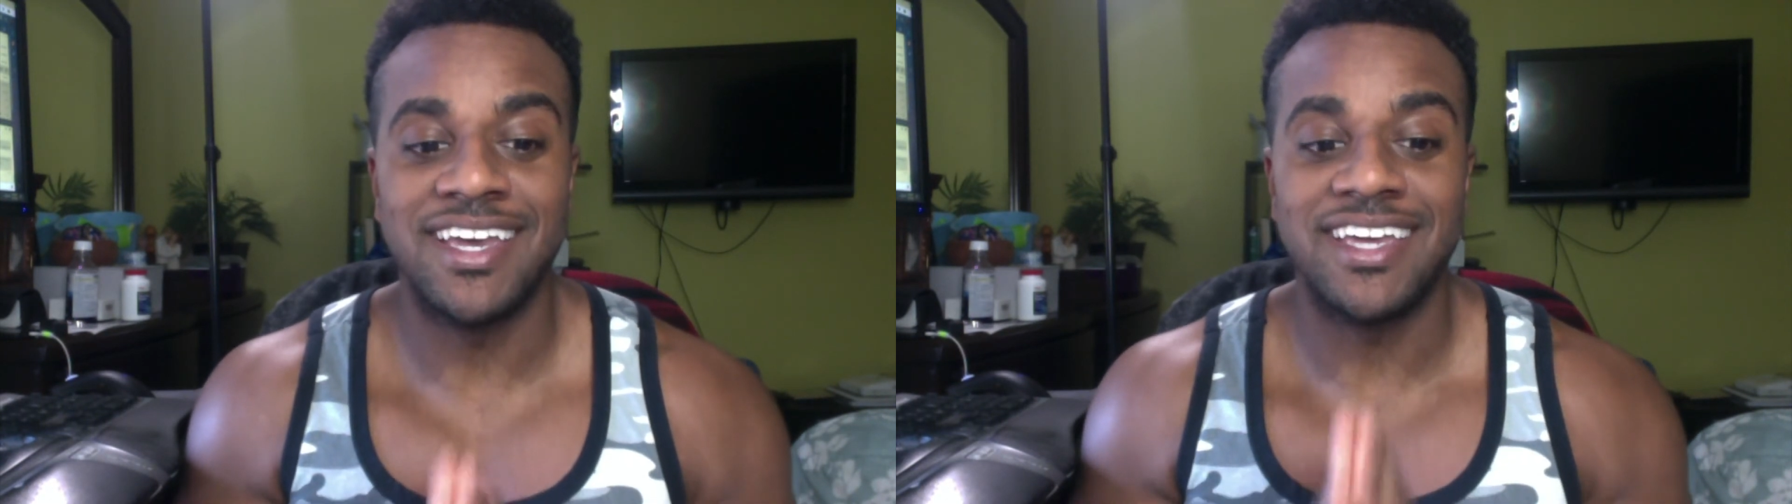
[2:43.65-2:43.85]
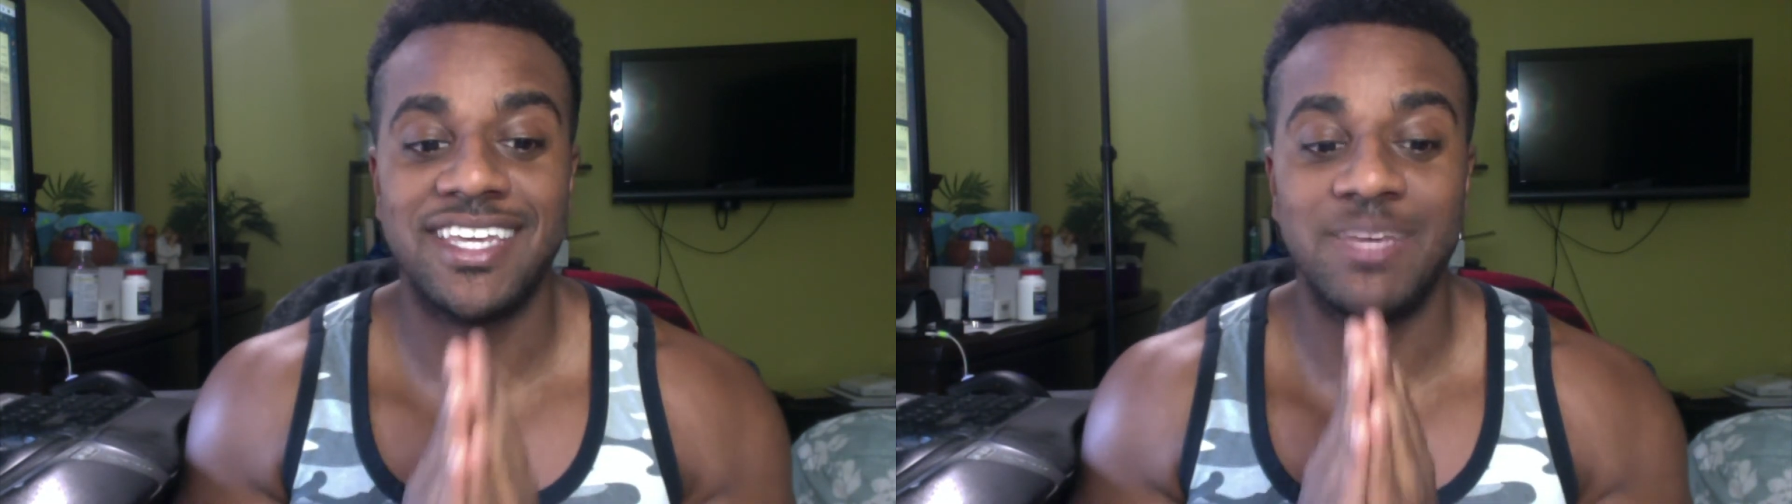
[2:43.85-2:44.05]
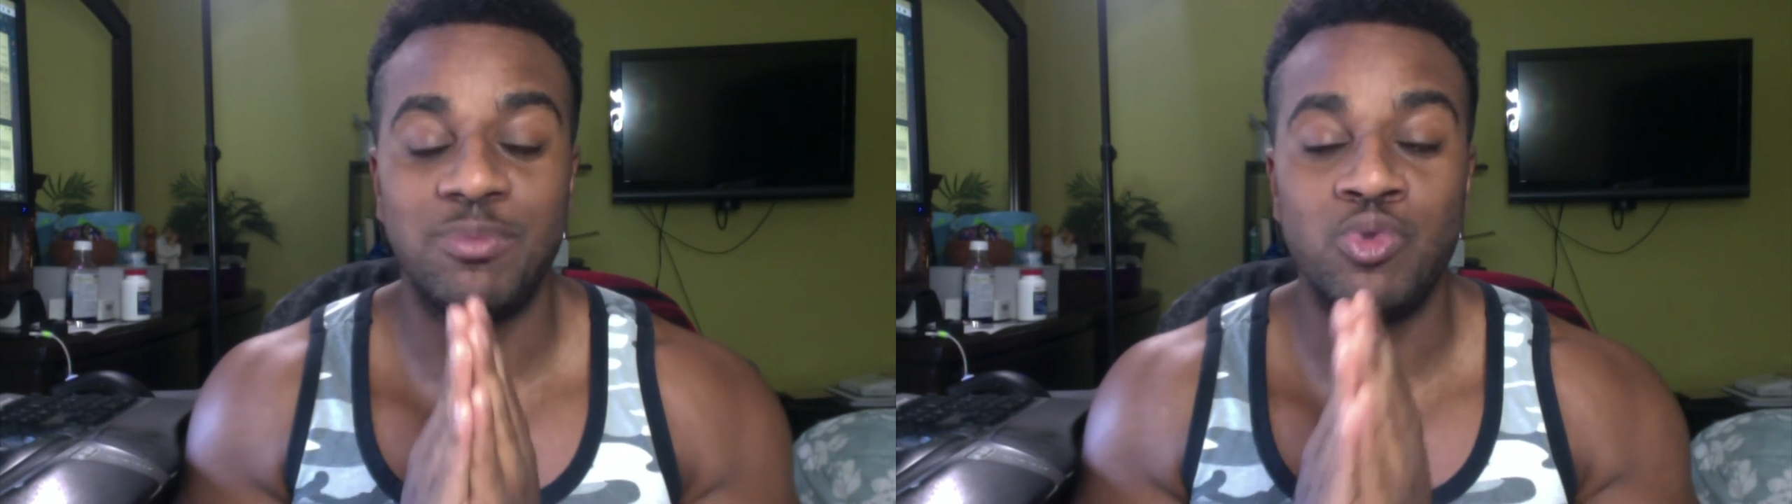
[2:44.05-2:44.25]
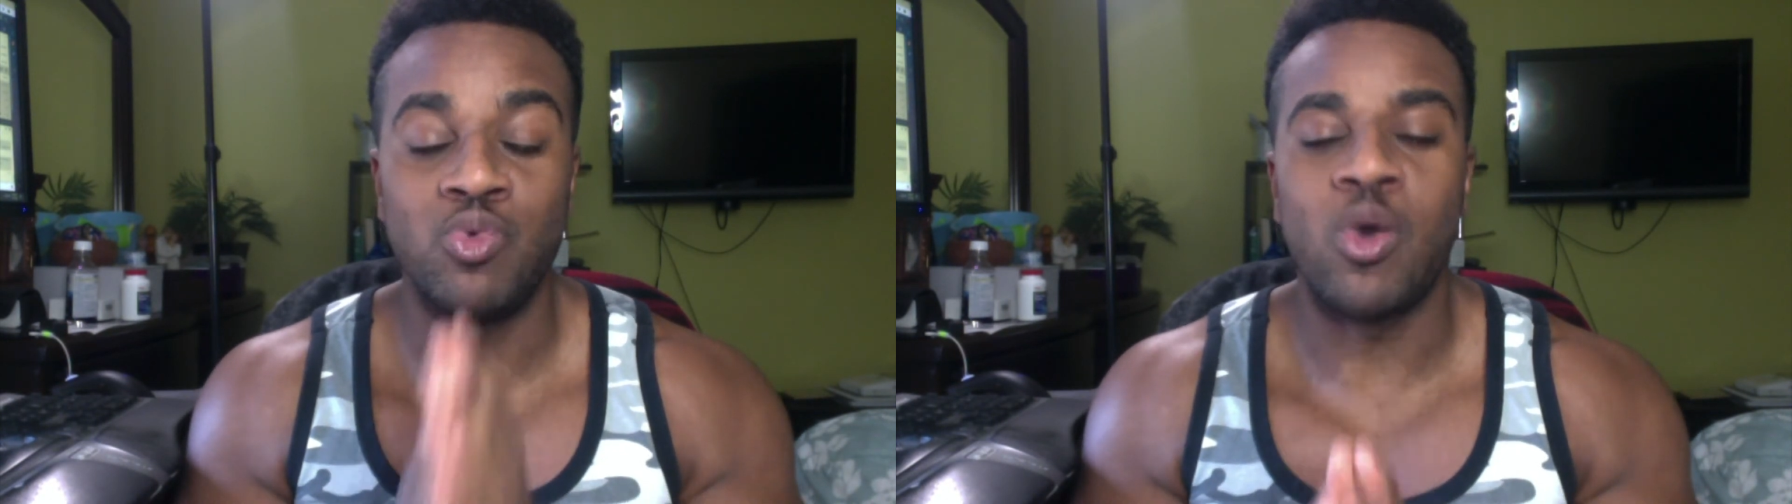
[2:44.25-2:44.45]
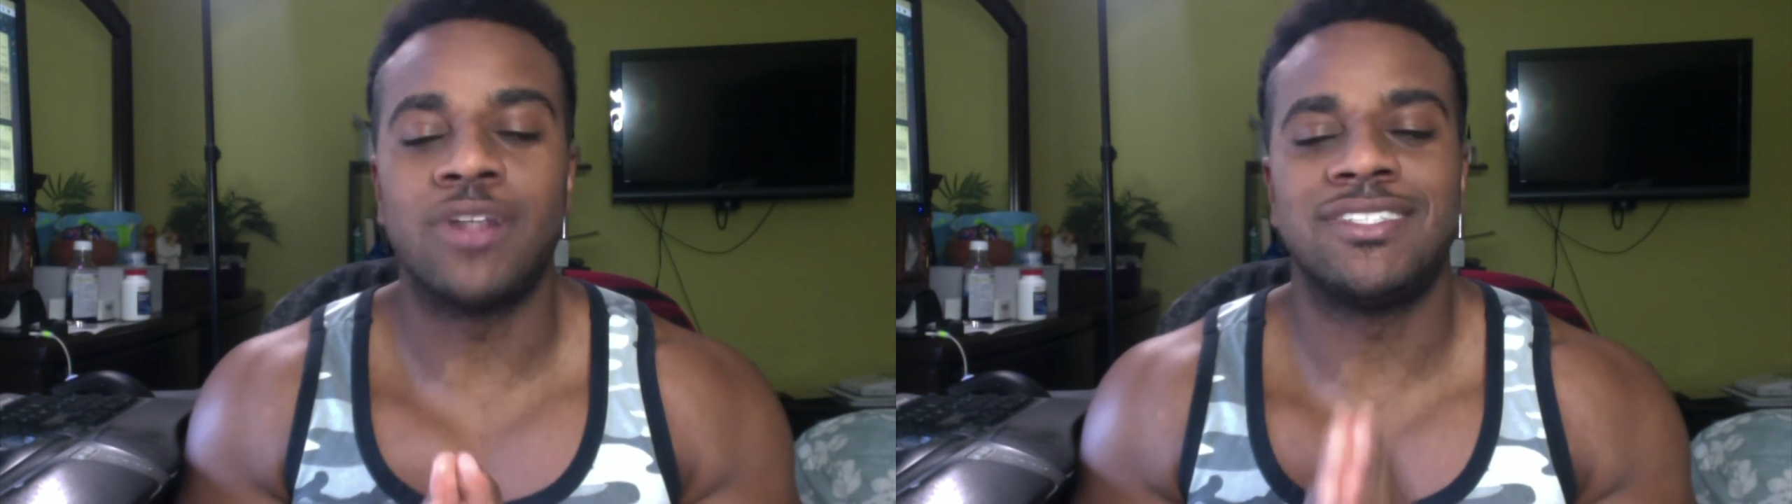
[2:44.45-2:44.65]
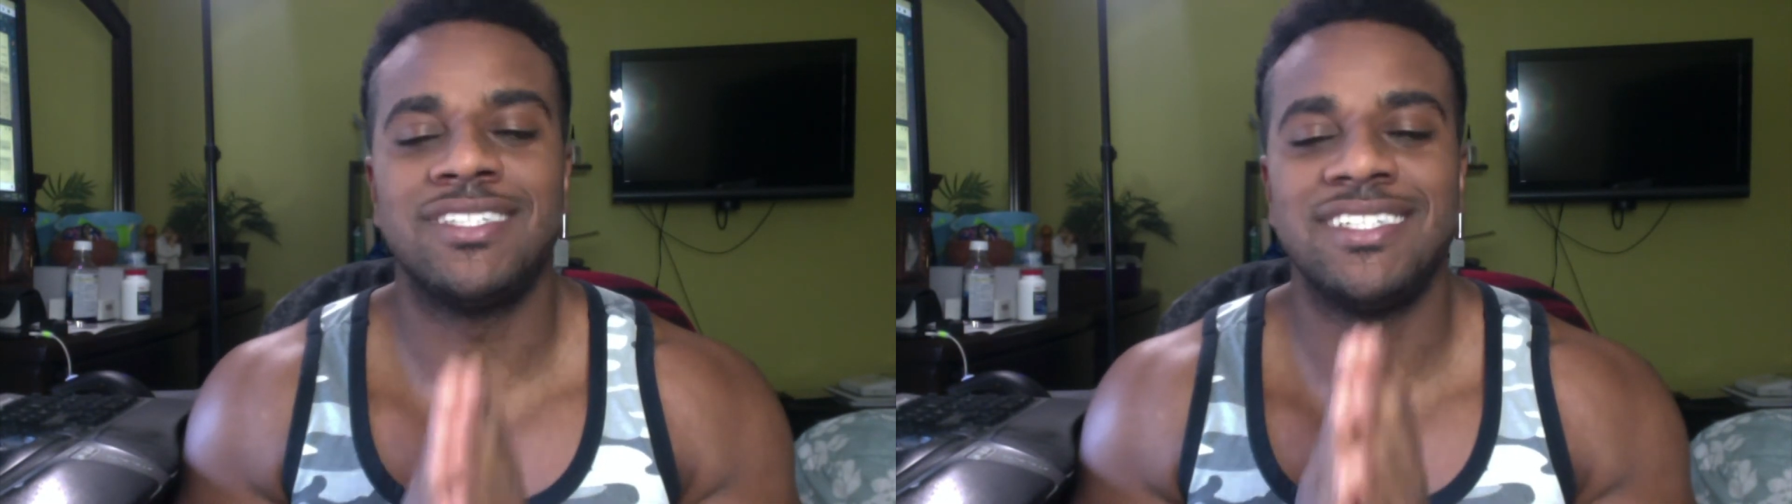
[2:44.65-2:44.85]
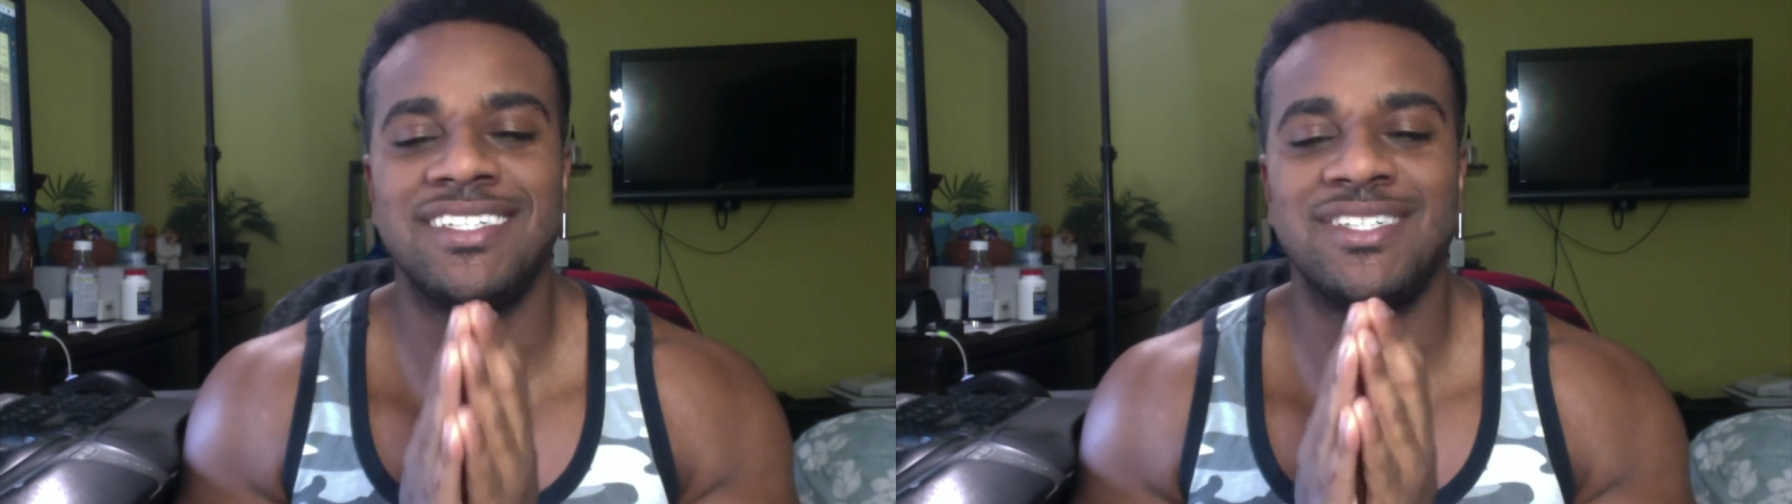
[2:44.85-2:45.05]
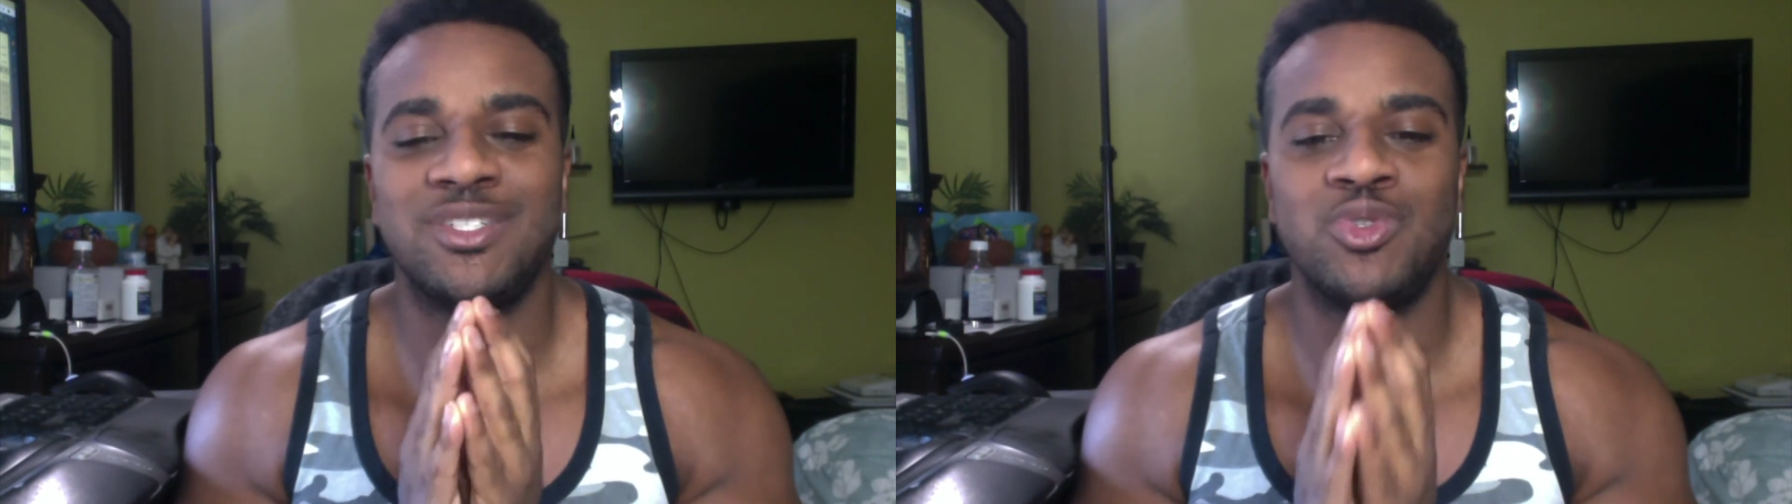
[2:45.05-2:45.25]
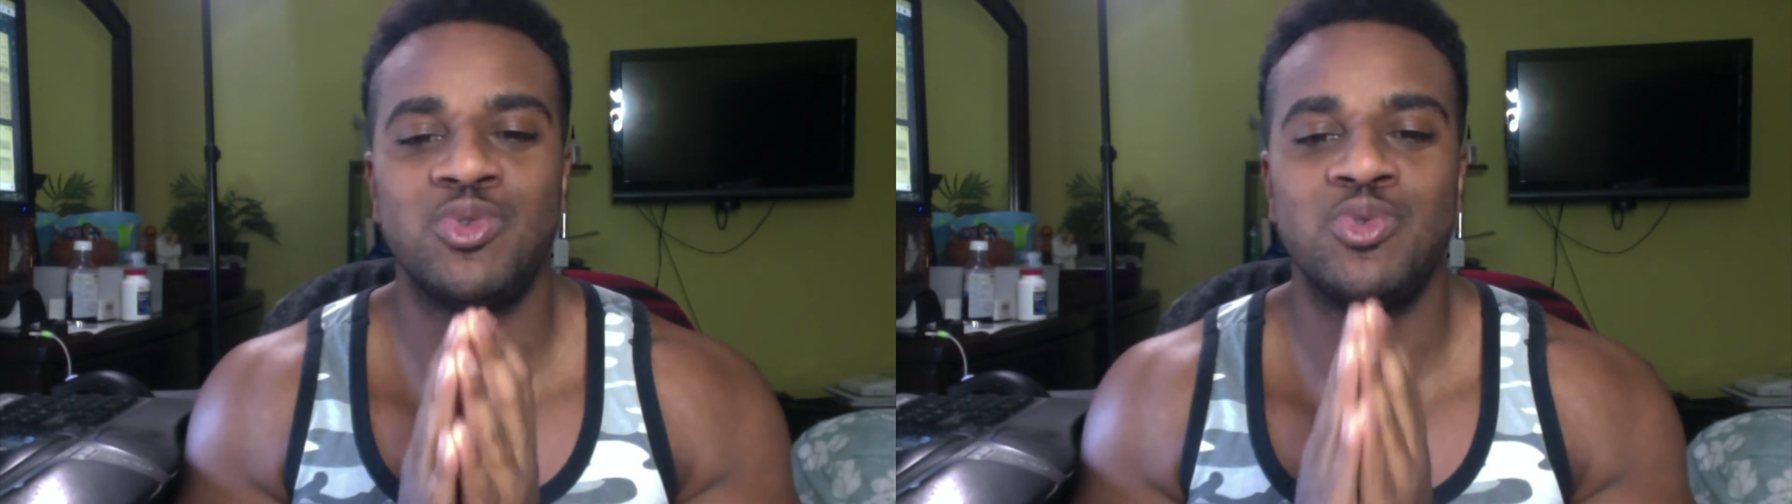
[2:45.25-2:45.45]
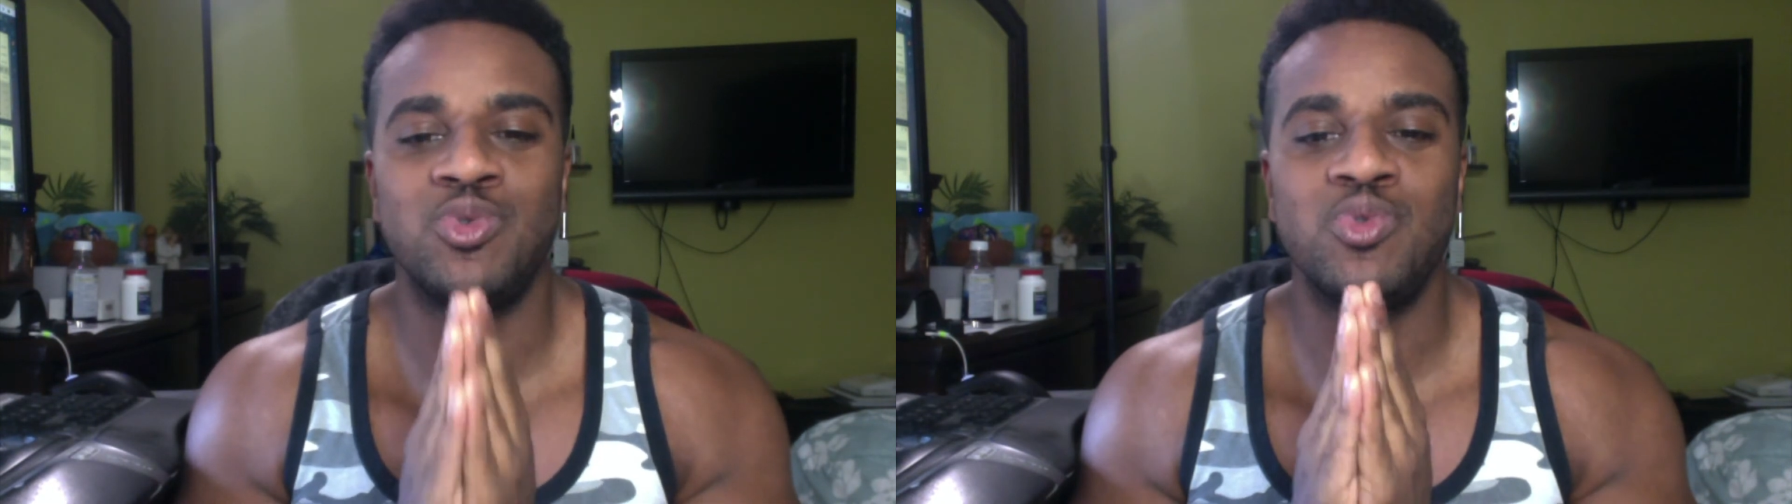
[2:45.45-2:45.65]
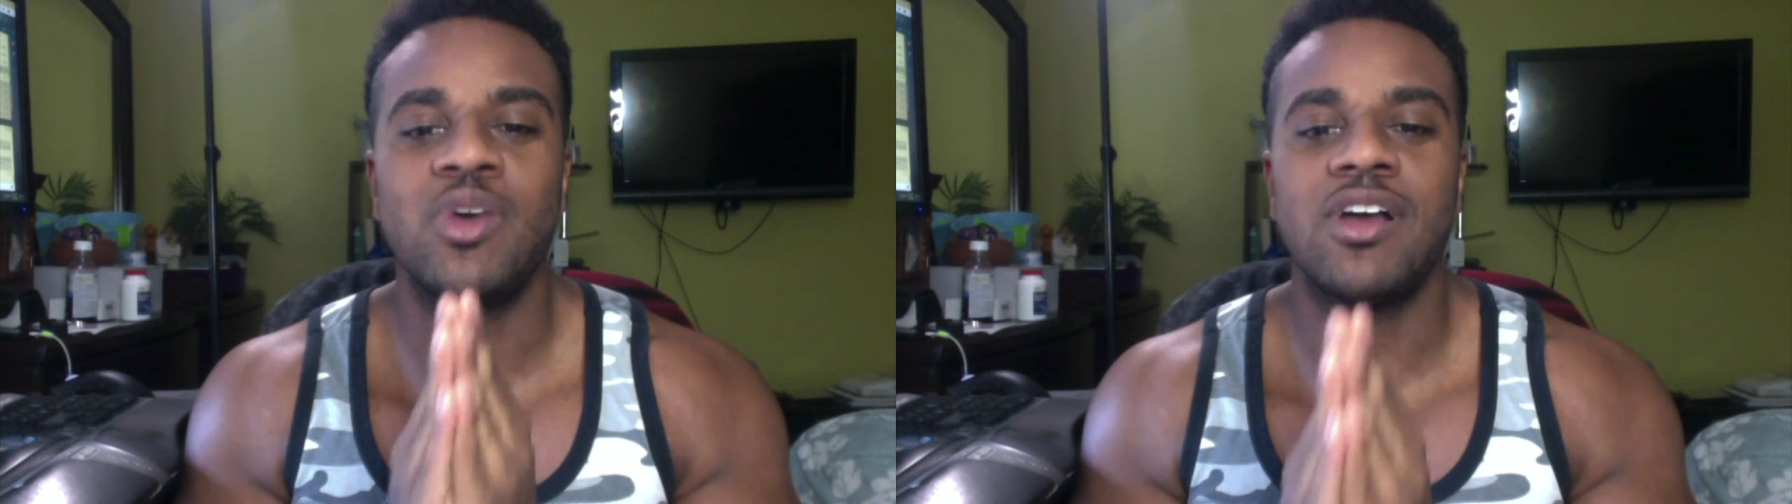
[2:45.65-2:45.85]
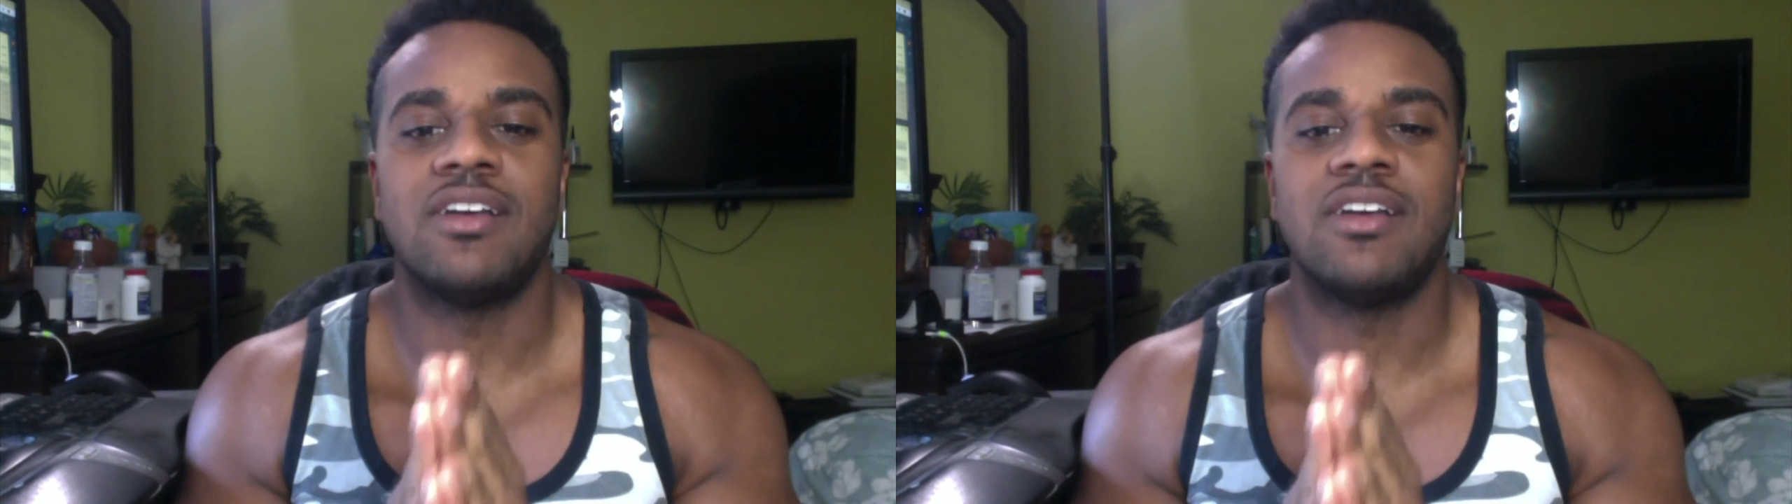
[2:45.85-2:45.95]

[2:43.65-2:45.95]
keep you wanting to